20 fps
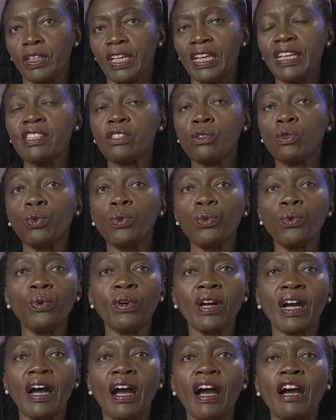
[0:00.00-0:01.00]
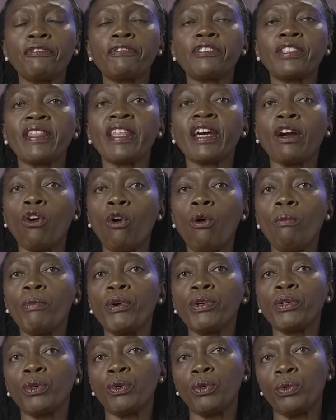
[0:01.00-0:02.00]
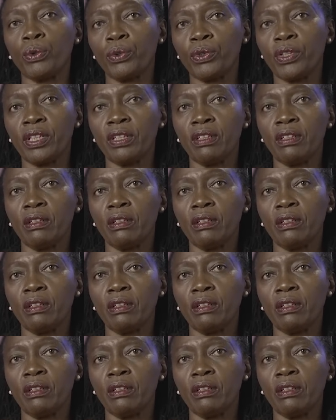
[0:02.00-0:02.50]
is to look after the common good,